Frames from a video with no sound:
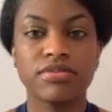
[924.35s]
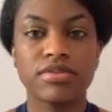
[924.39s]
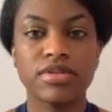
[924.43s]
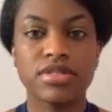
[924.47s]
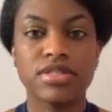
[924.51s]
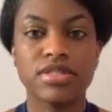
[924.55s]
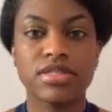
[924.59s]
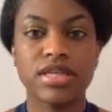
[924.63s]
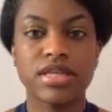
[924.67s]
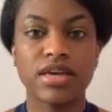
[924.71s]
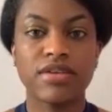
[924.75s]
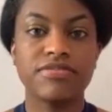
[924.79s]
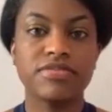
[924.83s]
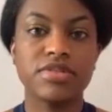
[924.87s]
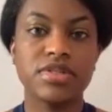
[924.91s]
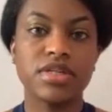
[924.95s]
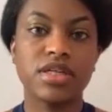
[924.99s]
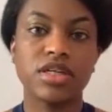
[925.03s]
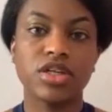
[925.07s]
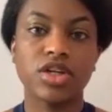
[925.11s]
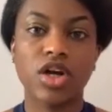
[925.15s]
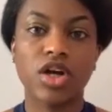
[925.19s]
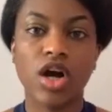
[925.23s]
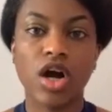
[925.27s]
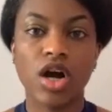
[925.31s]
safety
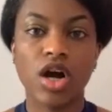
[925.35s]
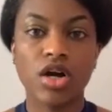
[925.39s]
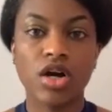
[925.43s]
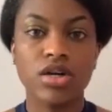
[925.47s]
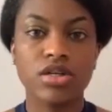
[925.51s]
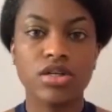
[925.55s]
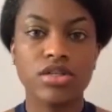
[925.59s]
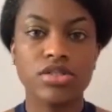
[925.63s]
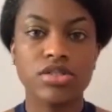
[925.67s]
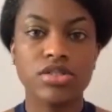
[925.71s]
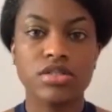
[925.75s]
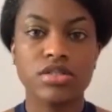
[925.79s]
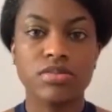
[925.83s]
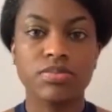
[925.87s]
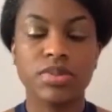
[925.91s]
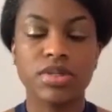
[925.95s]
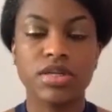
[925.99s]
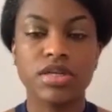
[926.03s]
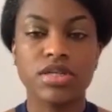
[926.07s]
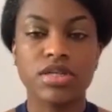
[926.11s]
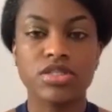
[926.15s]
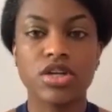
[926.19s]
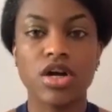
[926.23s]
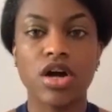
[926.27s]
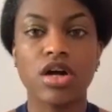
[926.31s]
in cars,
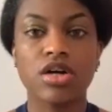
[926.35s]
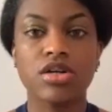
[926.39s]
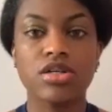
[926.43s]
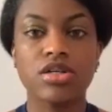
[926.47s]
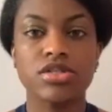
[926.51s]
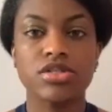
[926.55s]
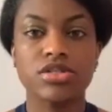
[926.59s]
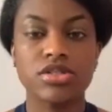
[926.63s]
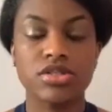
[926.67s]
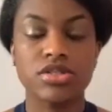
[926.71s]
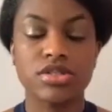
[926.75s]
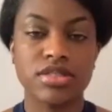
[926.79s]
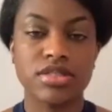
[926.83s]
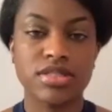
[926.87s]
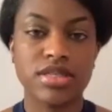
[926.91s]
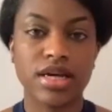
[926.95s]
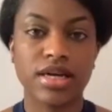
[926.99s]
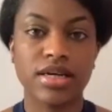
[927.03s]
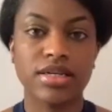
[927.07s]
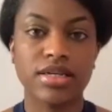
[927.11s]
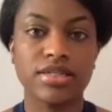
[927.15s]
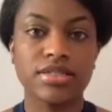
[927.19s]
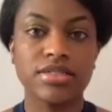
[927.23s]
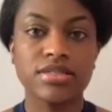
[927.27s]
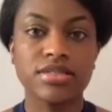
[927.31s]
because cars are
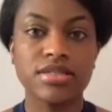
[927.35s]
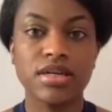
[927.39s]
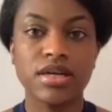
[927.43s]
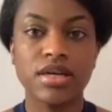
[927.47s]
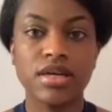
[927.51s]
designed